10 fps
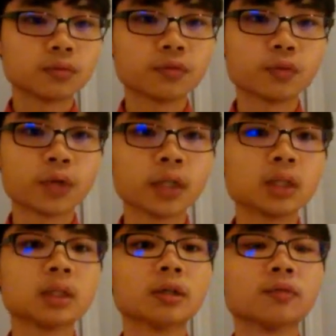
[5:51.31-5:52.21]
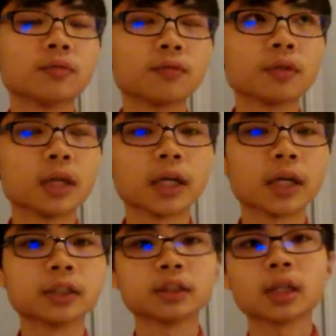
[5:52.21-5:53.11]
ready the
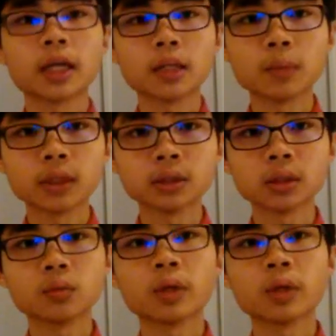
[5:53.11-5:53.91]
flash animation,